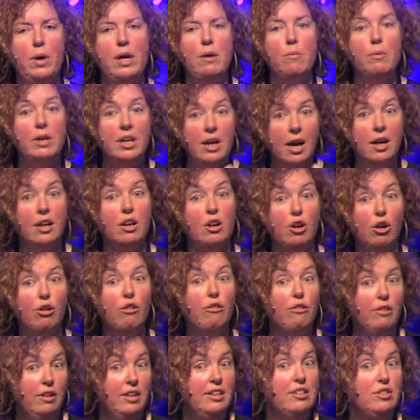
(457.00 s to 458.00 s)
the way we kind
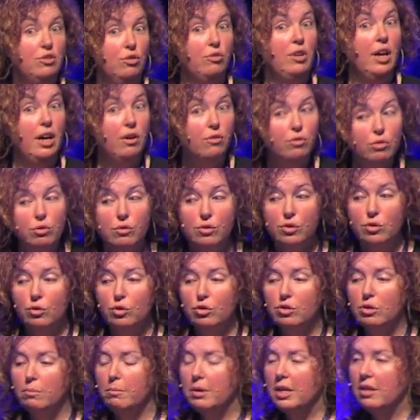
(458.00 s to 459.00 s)
of currently do now
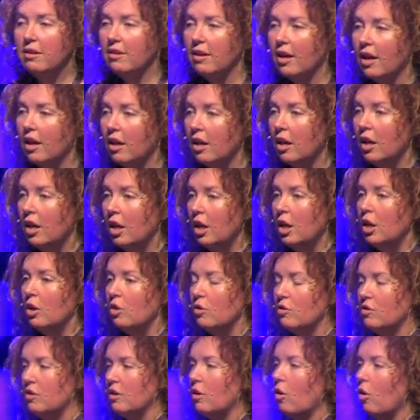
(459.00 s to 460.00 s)
through social media.
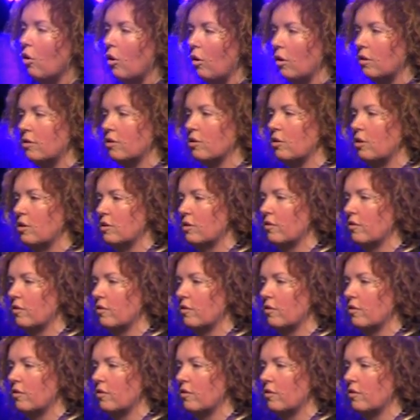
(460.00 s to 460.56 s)
You see all